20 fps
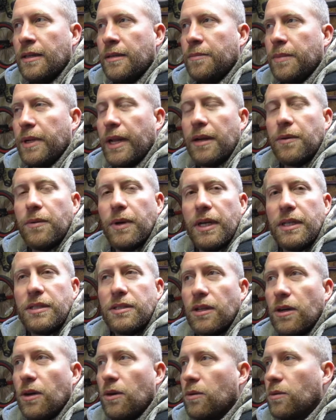But anyway,
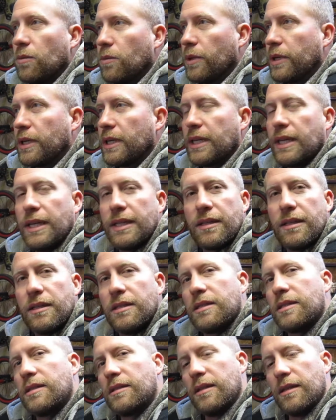so we're going to get
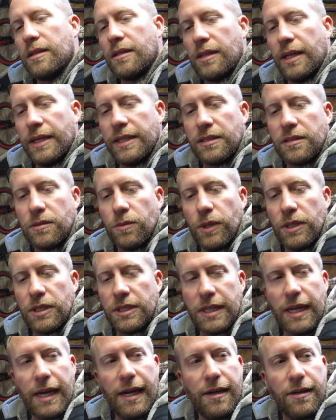this light switched
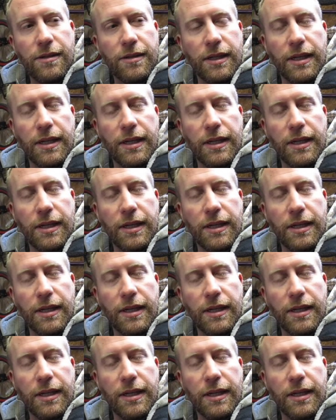out,